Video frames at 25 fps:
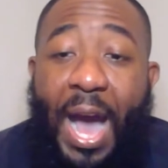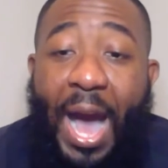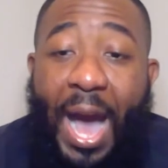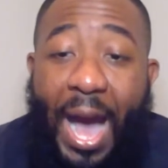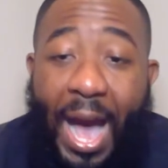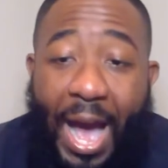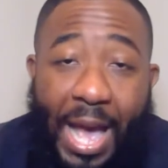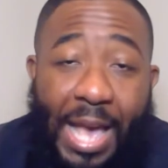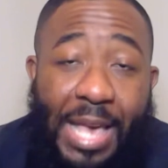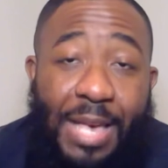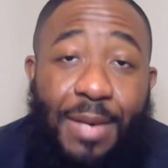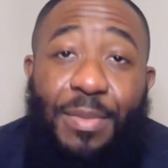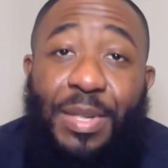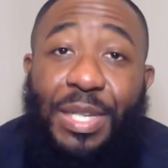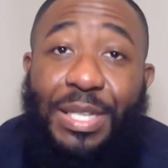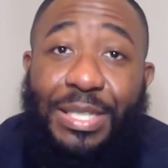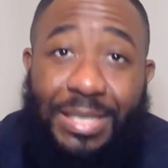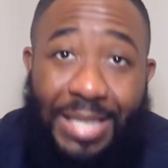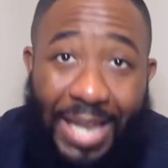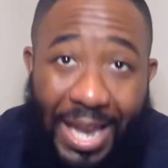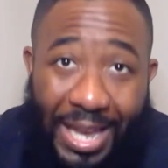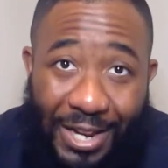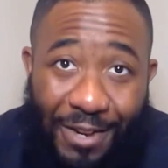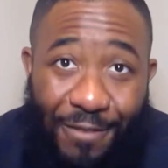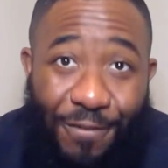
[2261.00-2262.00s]
I am
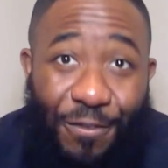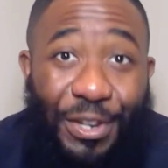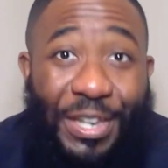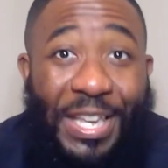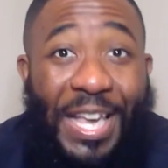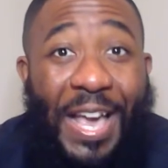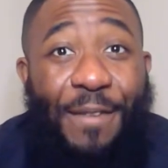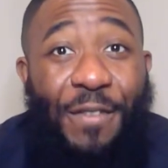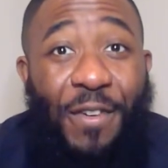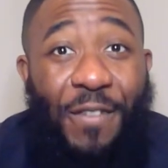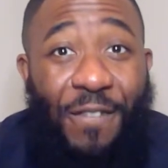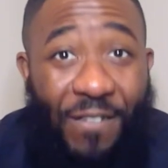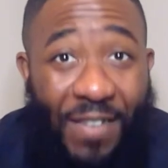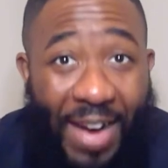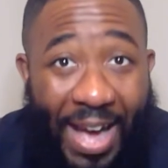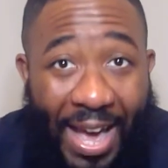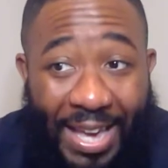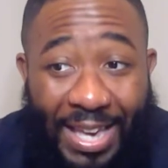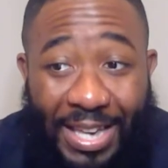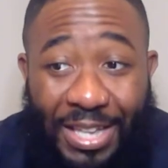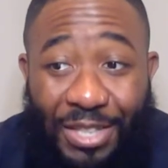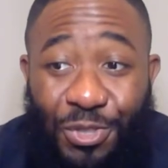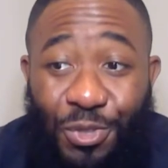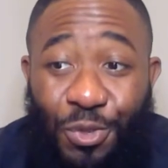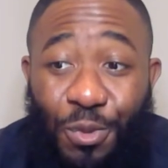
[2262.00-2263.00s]
excited for Kevin
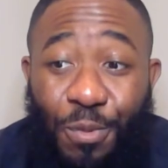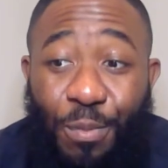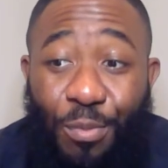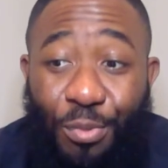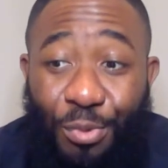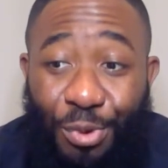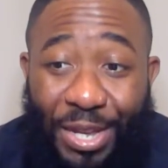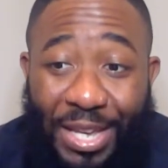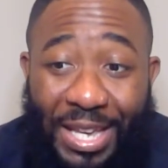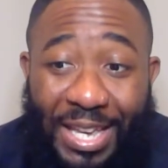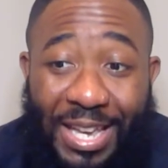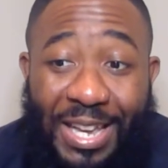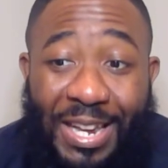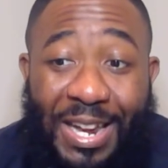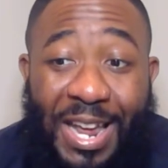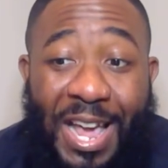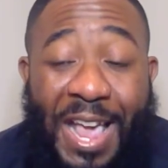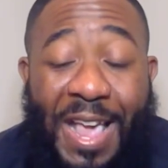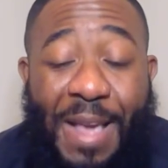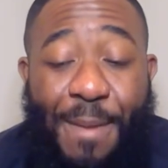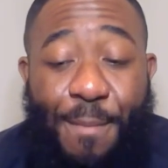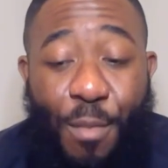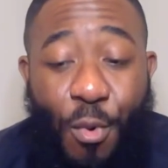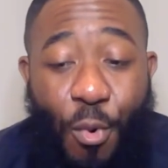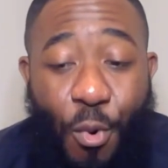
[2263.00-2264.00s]
Feige to bring in
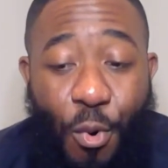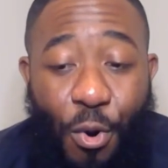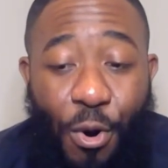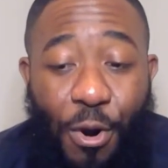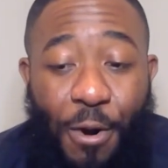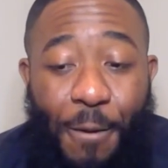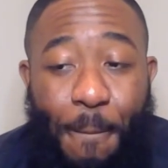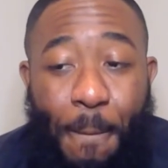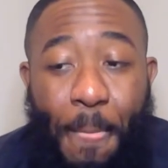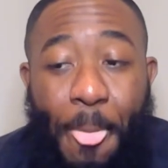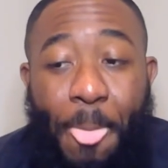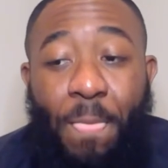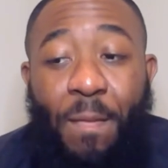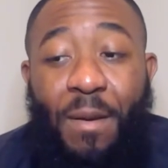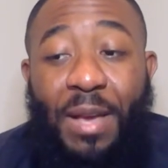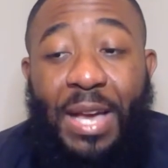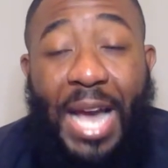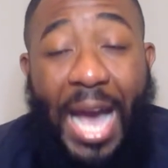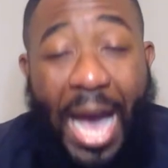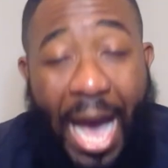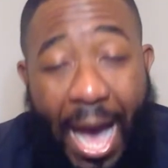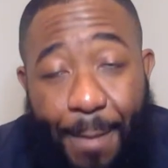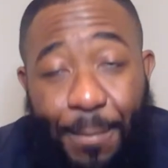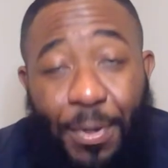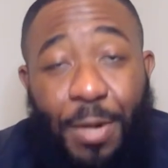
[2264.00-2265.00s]
a more
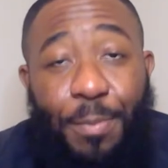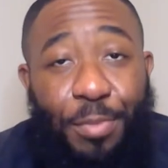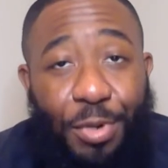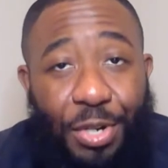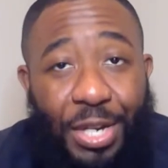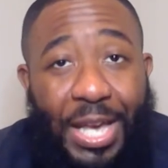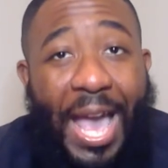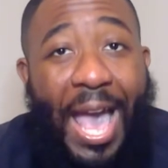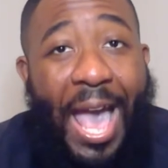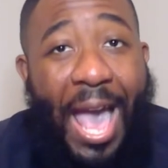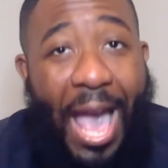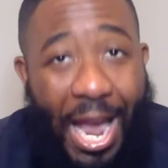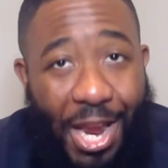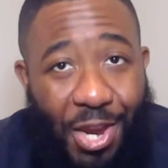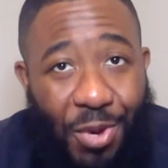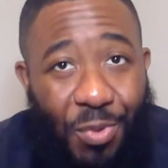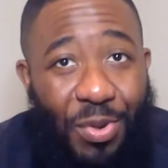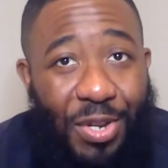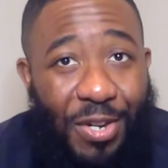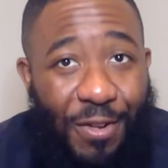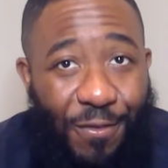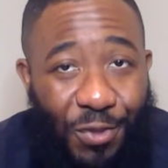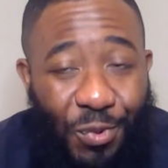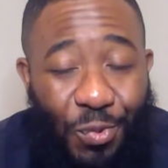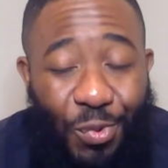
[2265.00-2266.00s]
comic book
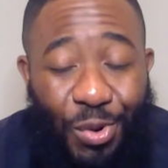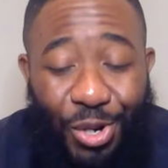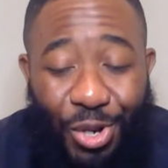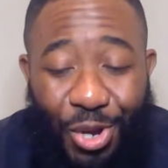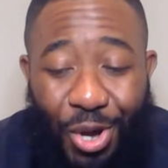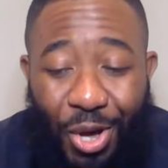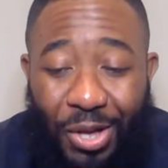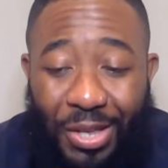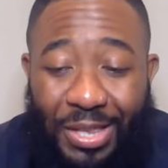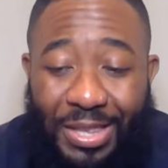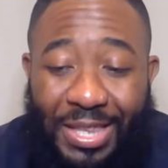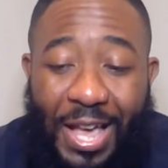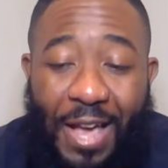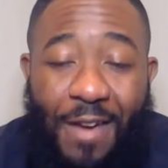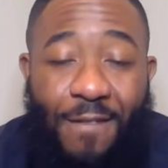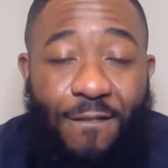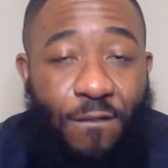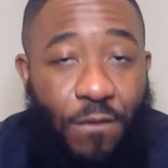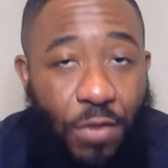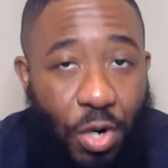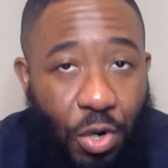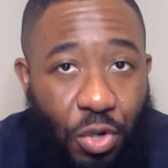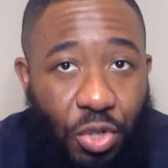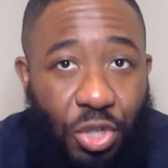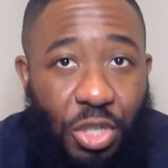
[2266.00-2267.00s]
accurate, if you want to call it that,
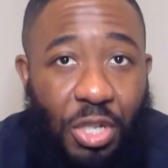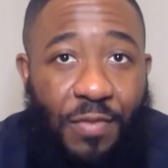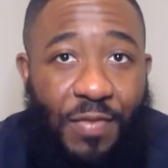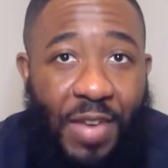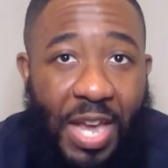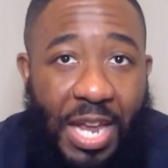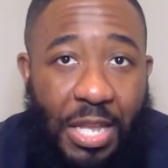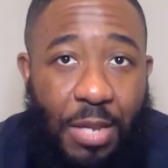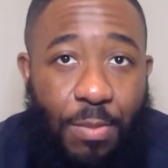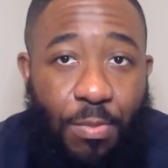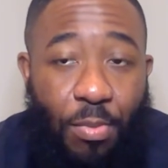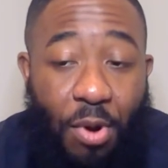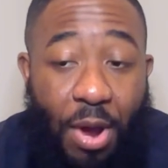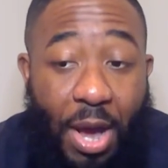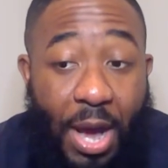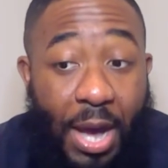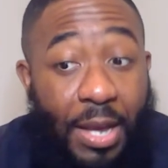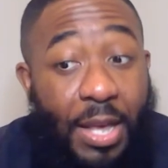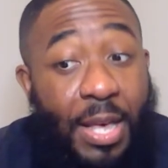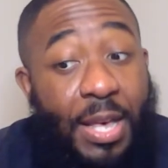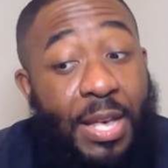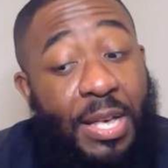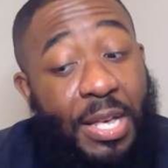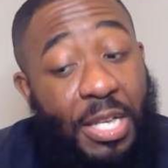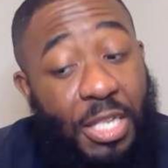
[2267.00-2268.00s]
version of Eddie
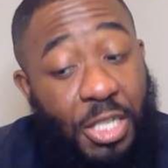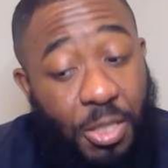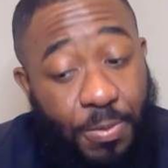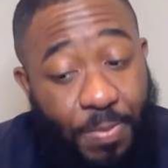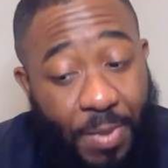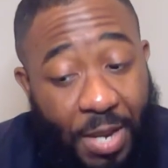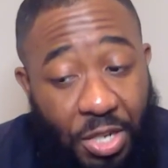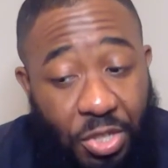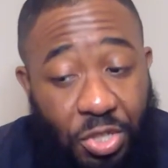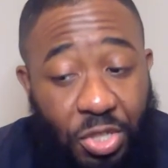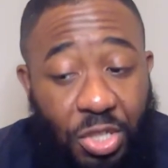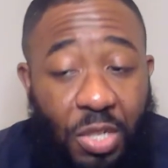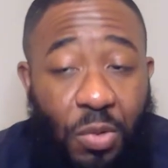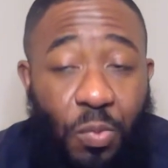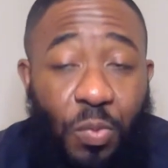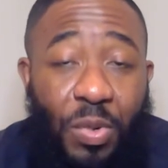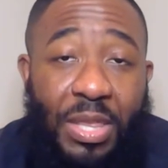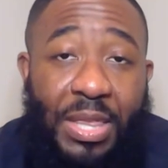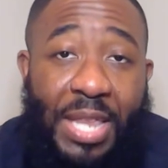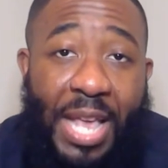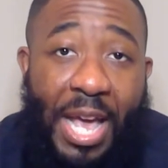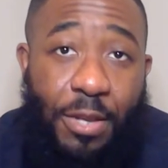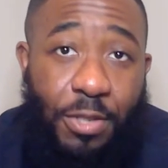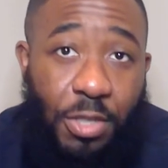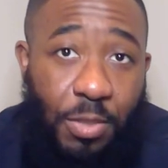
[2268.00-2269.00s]
Brock, especially
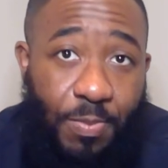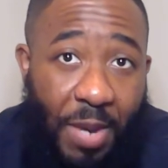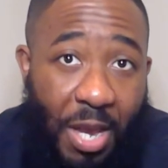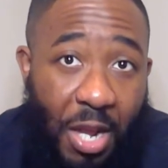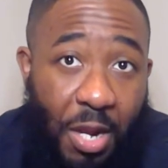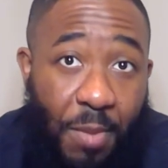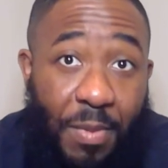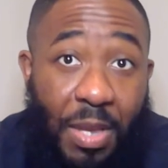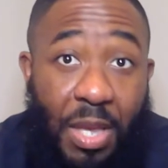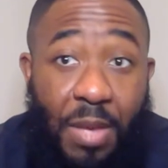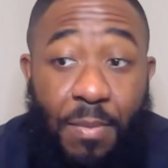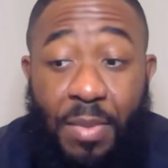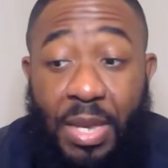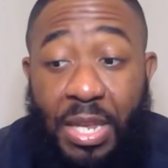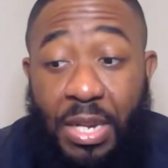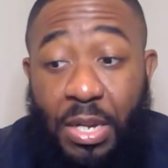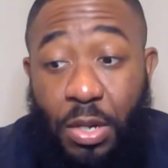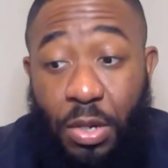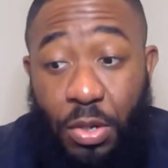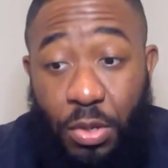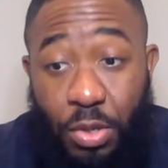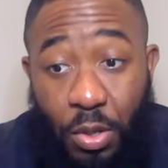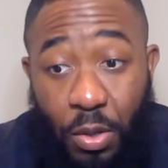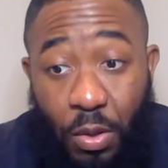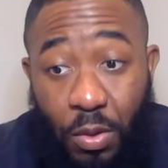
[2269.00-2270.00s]
with now Spider-Man being
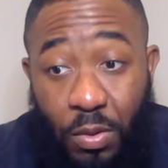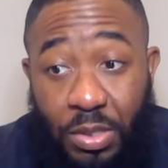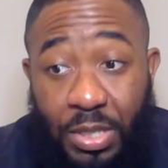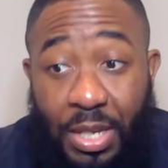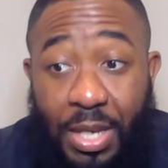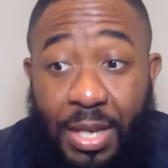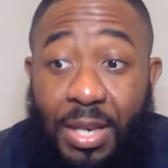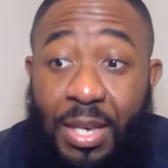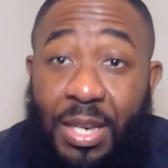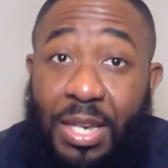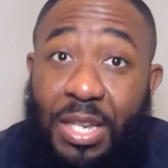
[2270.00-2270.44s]
an adult.